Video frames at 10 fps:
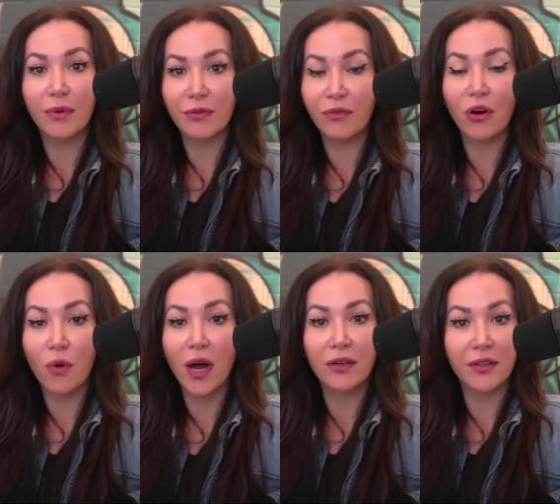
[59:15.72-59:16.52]
for a
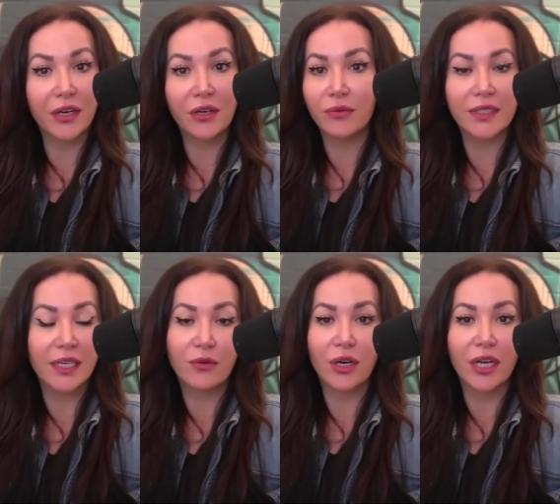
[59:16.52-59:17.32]
while there, it was
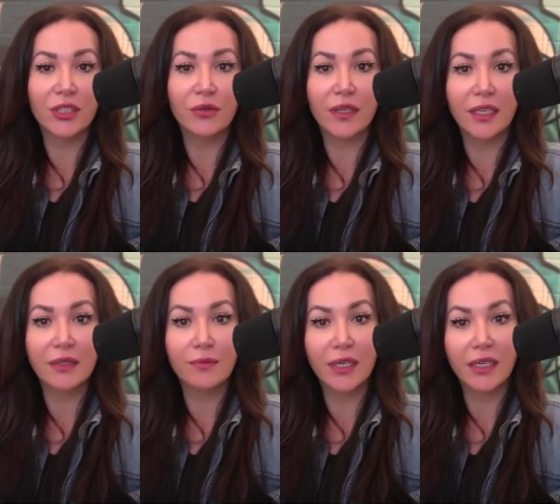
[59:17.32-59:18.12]
like, we're not doing
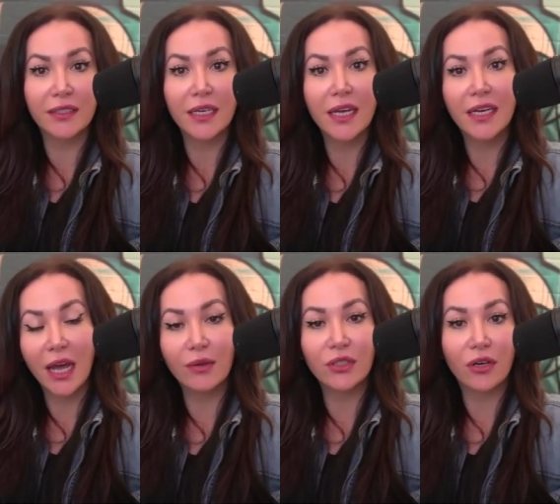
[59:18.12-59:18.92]
this because
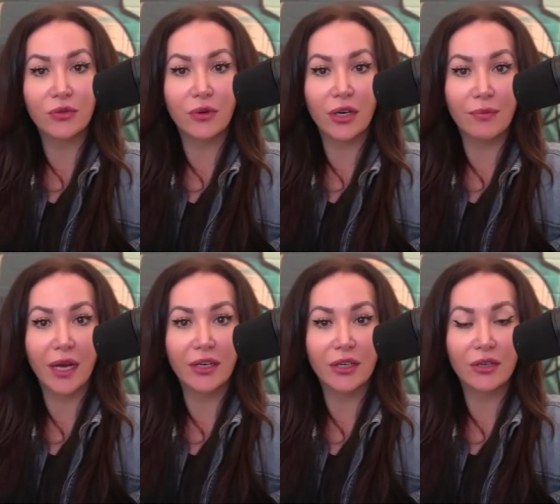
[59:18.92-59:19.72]
now it's gone to our
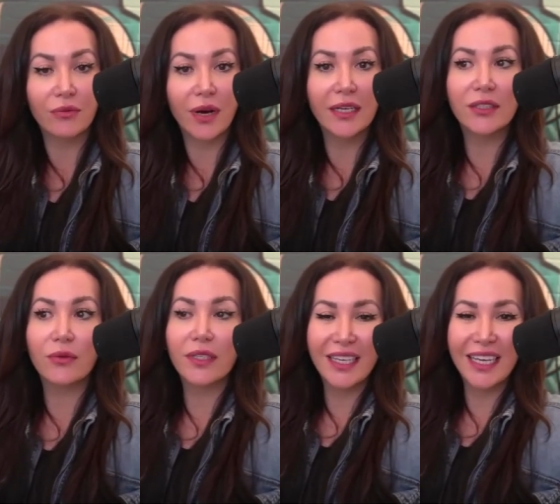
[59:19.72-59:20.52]
competitor. Right. So
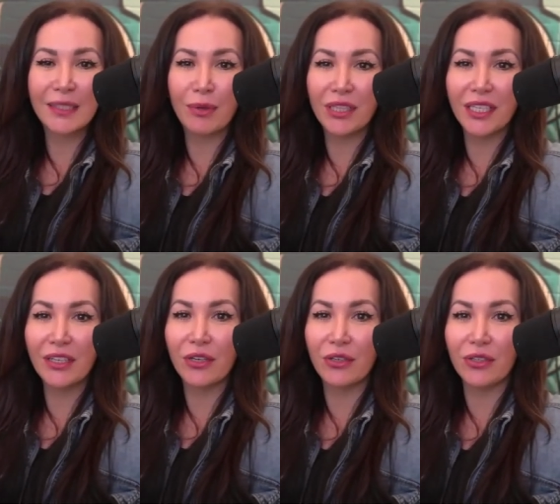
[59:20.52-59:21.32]
it gets
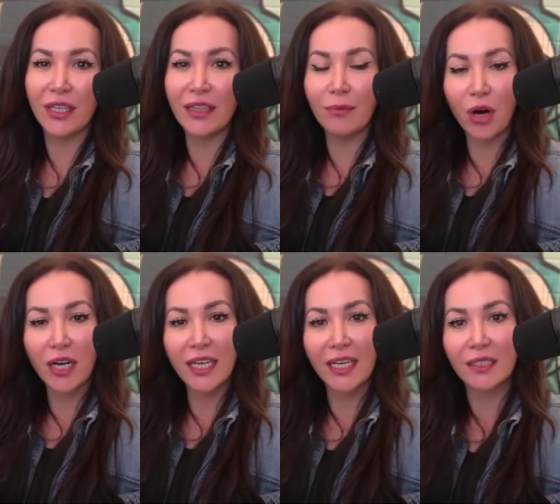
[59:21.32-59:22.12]
political in the
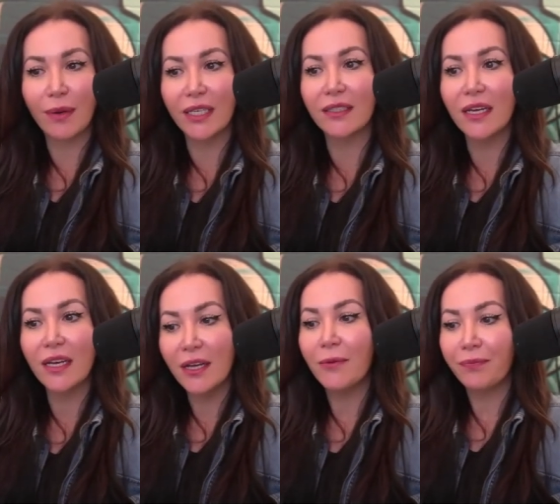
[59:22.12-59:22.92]
broadcast space.
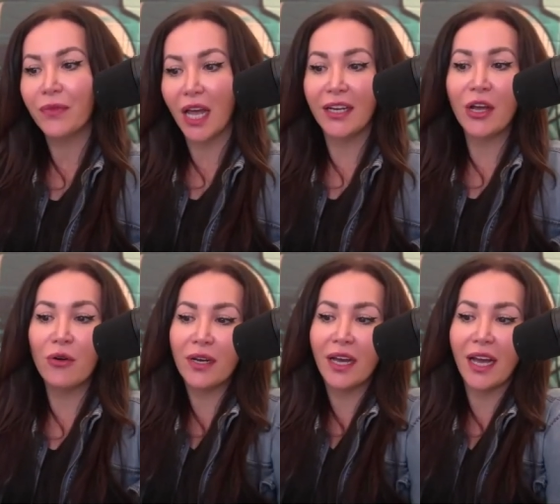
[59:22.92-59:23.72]
I
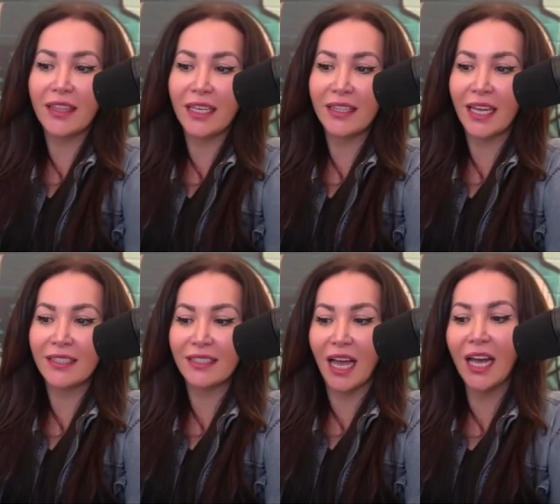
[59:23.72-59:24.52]
know. And I think
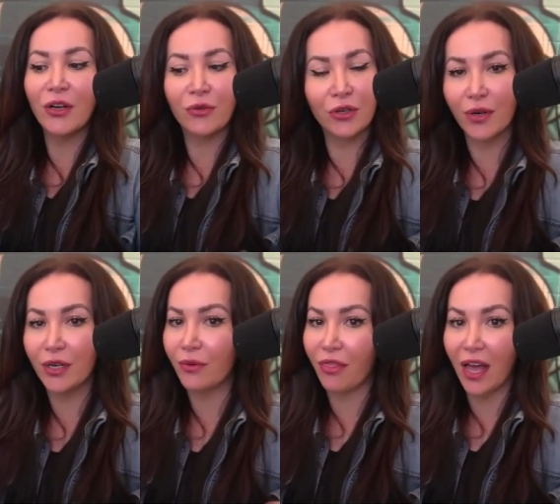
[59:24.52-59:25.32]
I don't
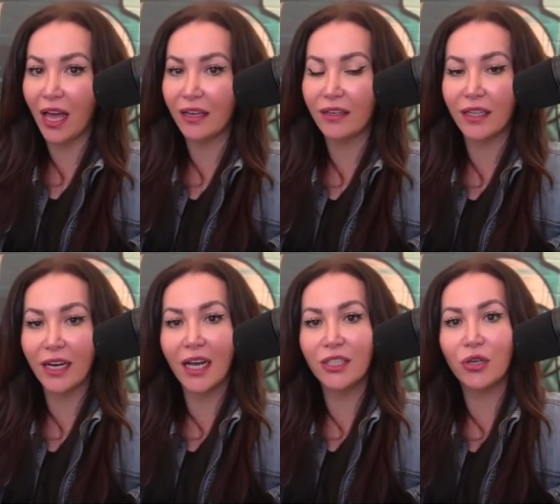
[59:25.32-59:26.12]
agree with that.
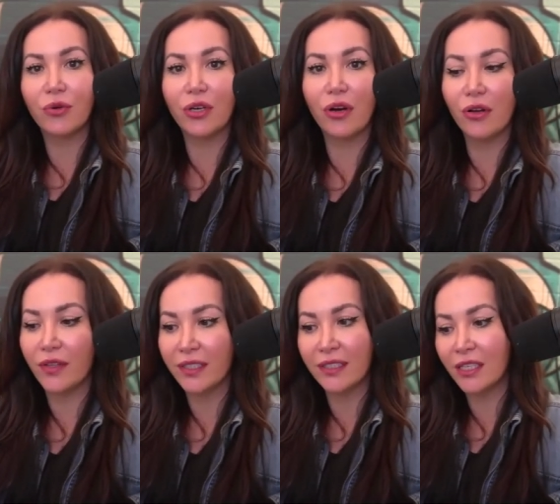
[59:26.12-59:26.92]
Like, I don't at all. And
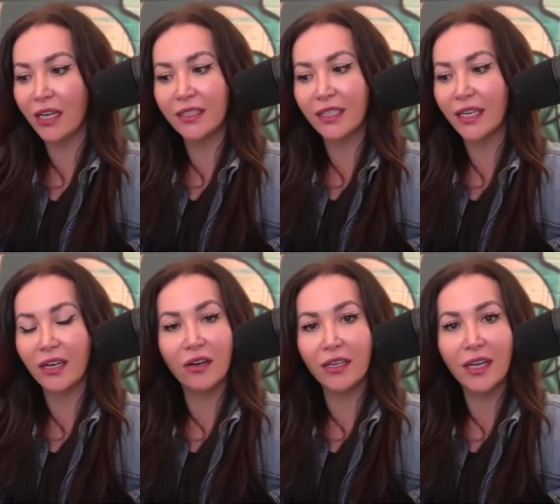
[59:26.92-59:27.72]
this is not to hit
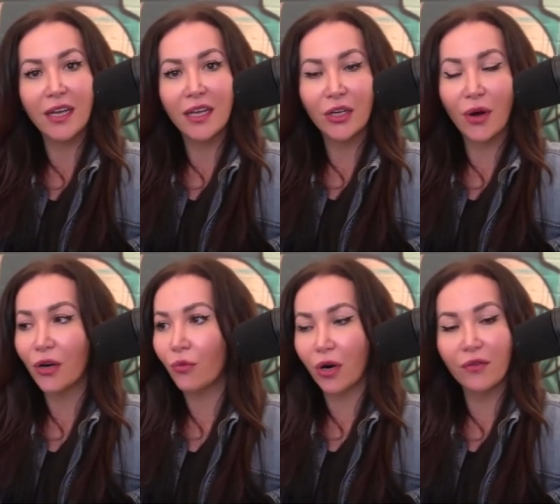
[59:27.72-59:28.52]
on, I
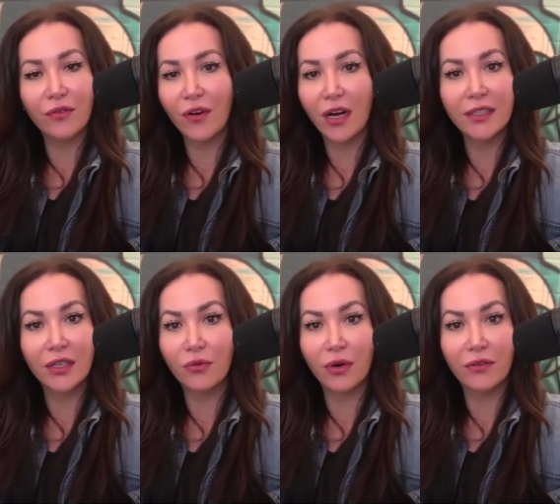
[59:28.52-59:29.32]
don't work for Fox.
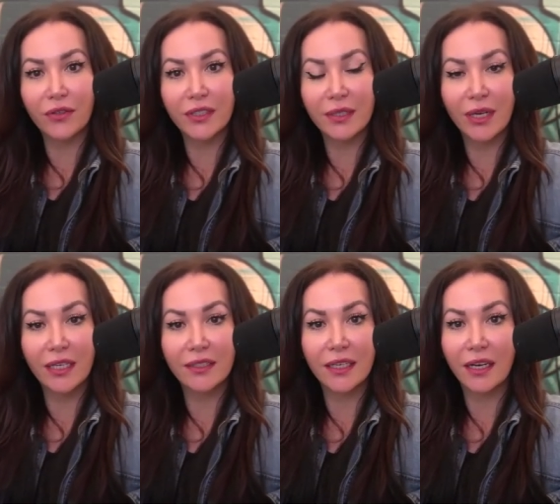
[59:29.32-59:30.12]
I don't work for CBS.